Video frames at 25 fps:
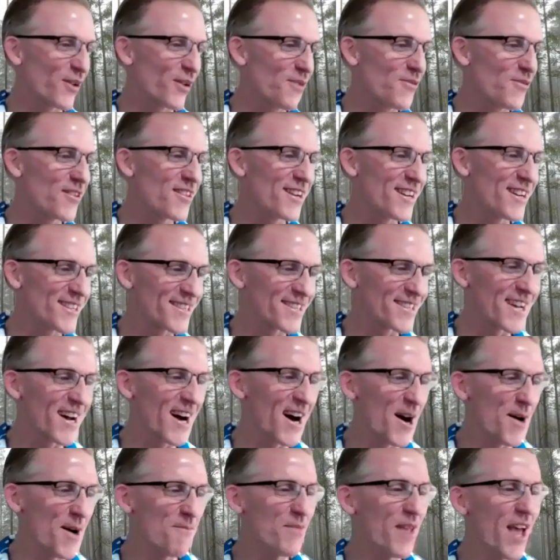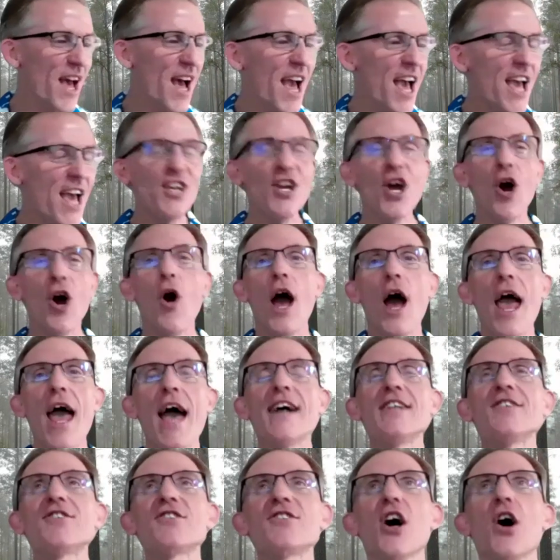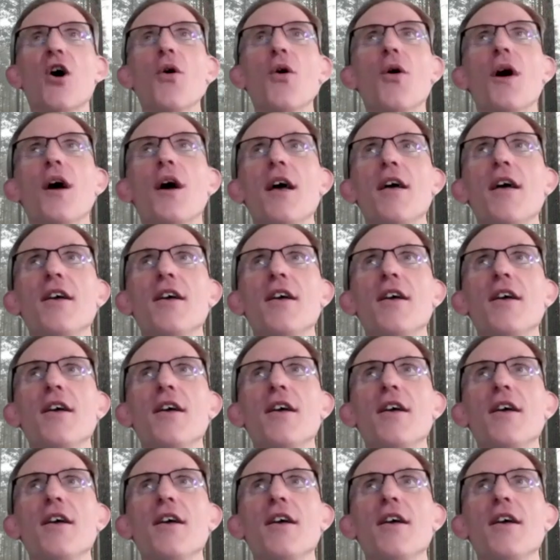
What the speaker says: agree with this. And so